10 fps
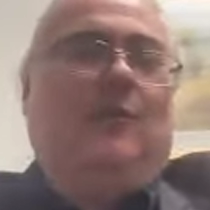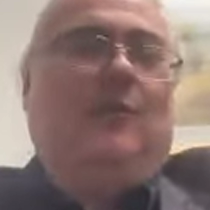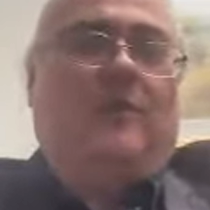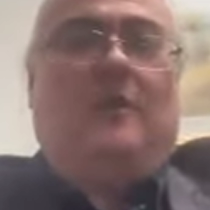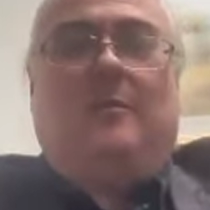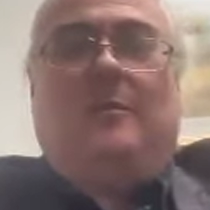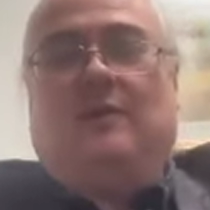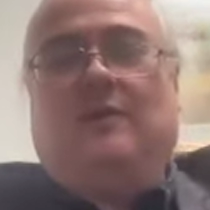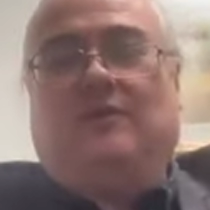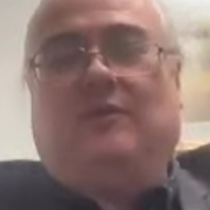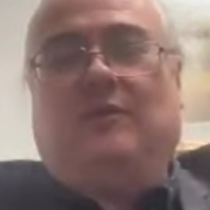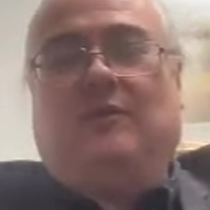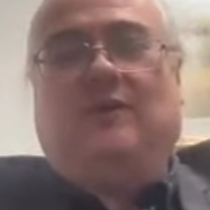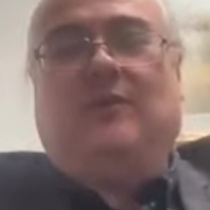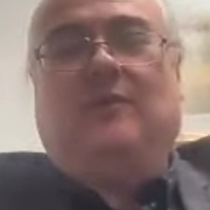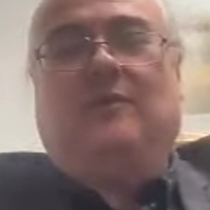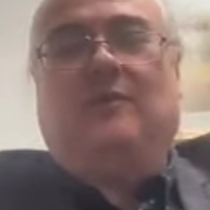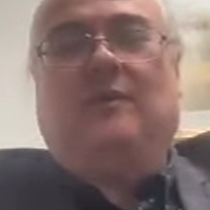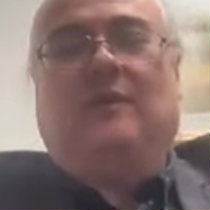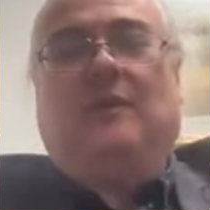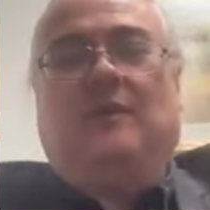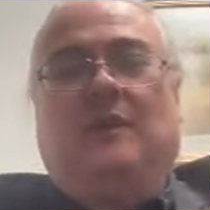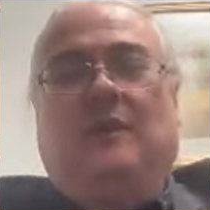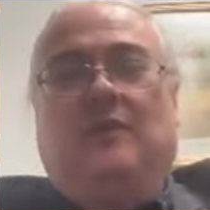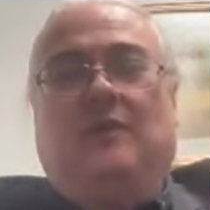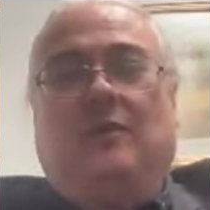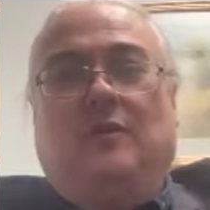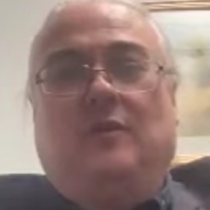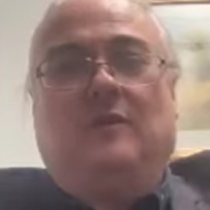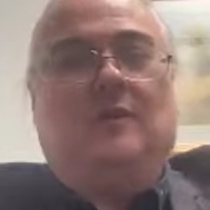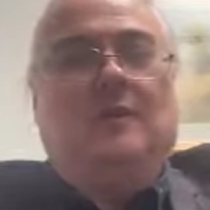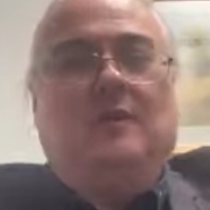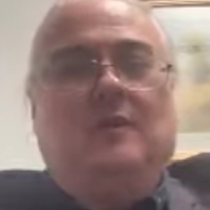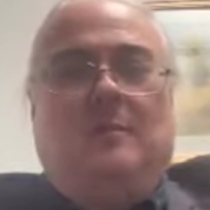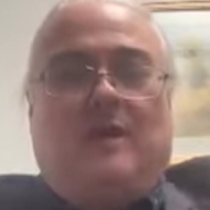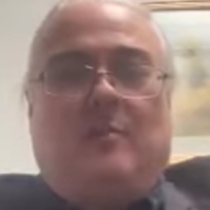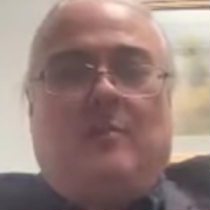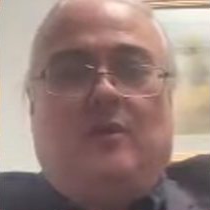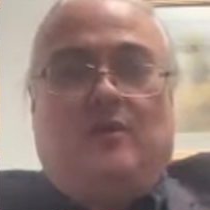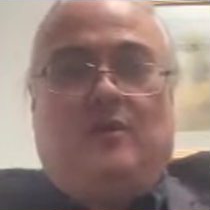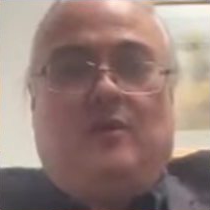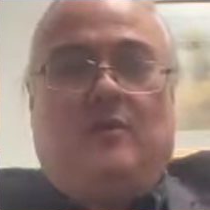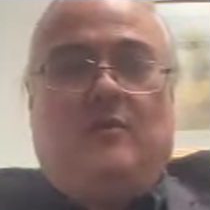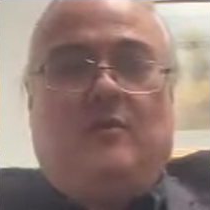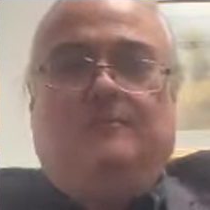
forthcoming. So that's another thing I've got on the back burner.